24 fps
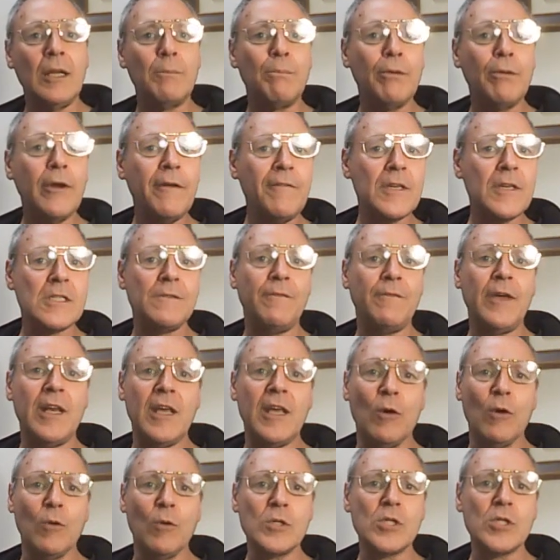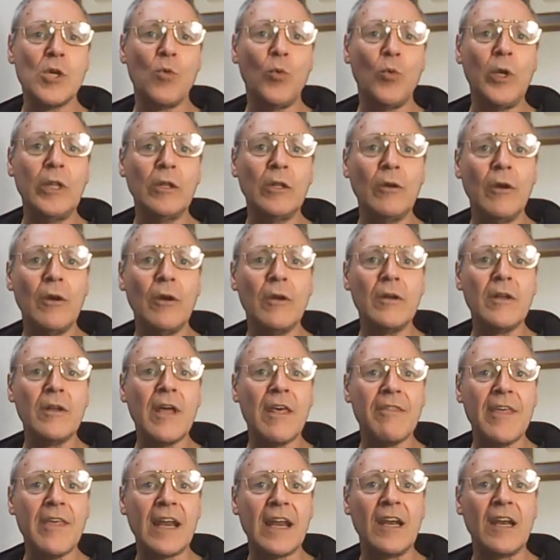In previous videos, we
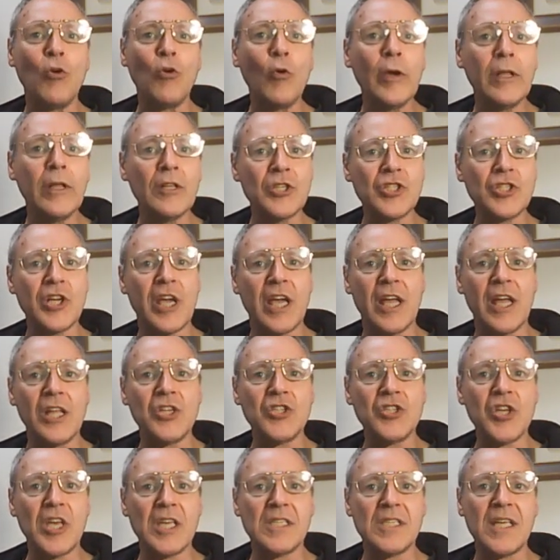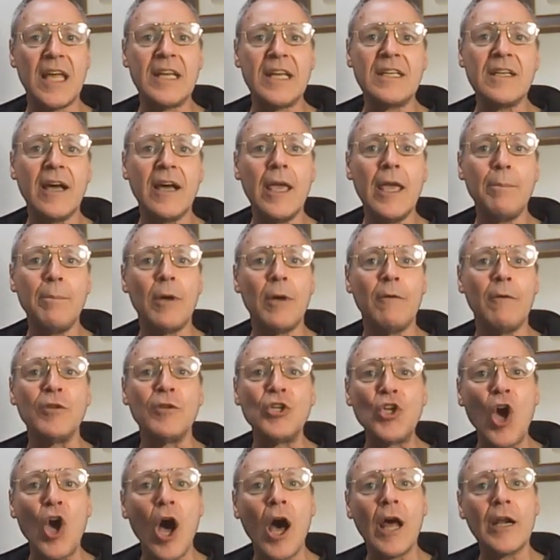learned that an oil change is a type
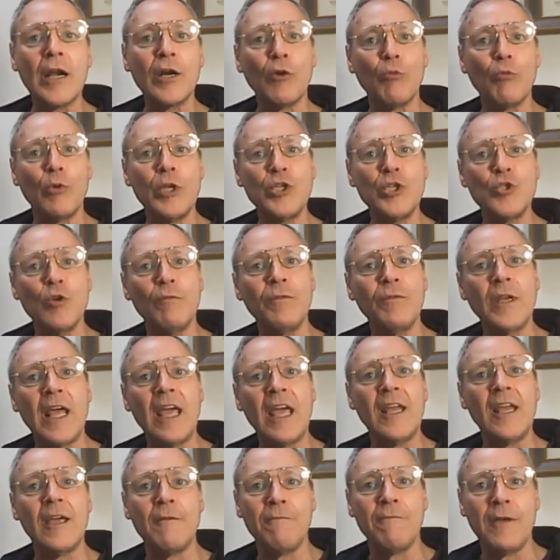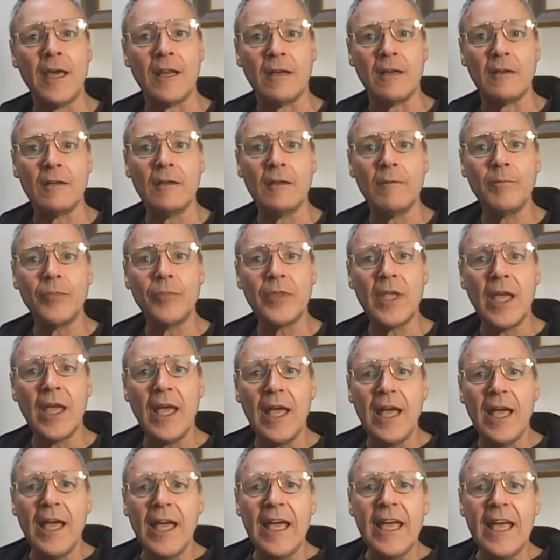of non-rejuvenating event.
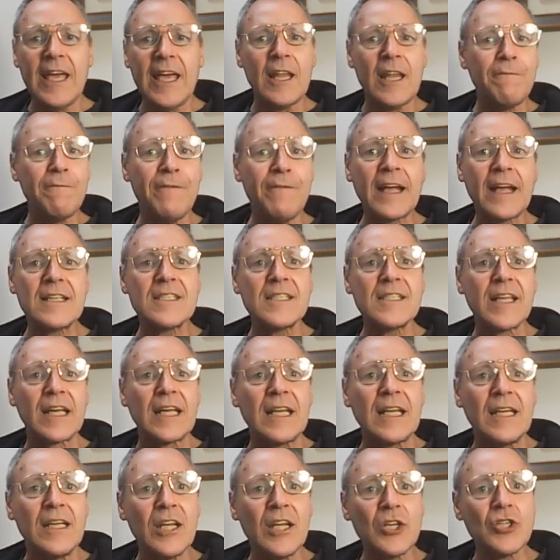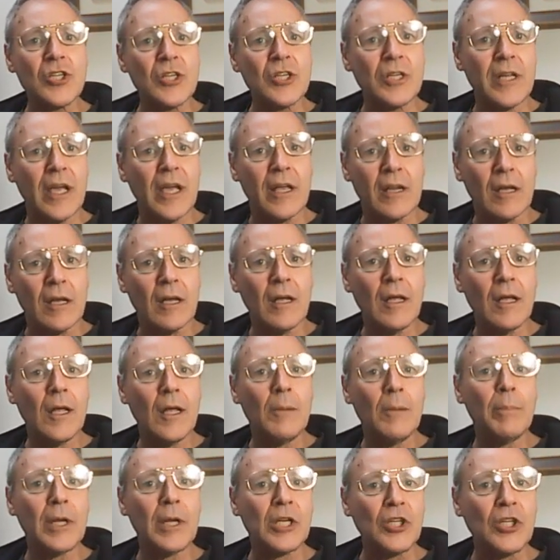It affects the condition data,
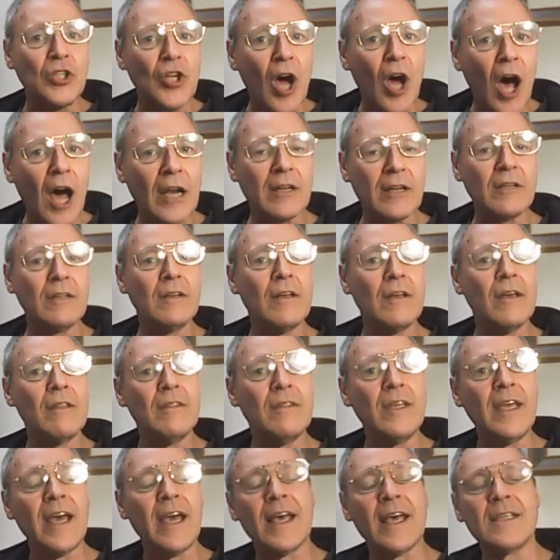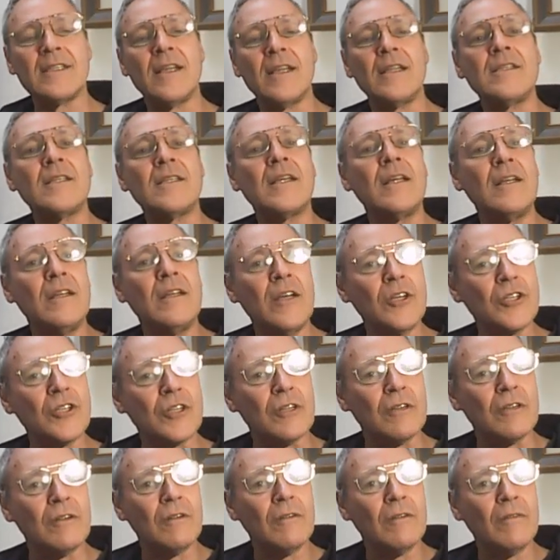but not the asset's
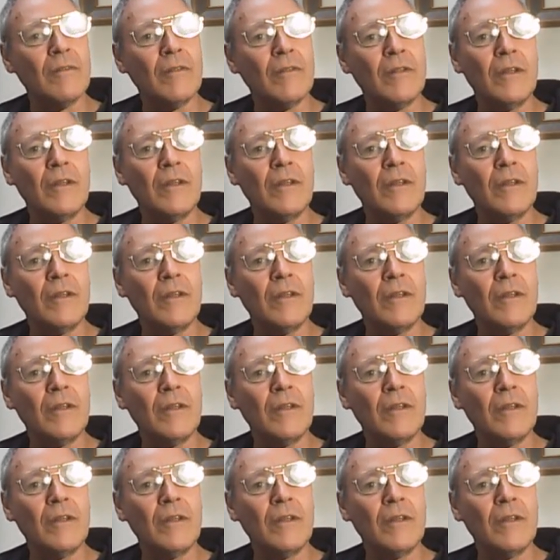condition.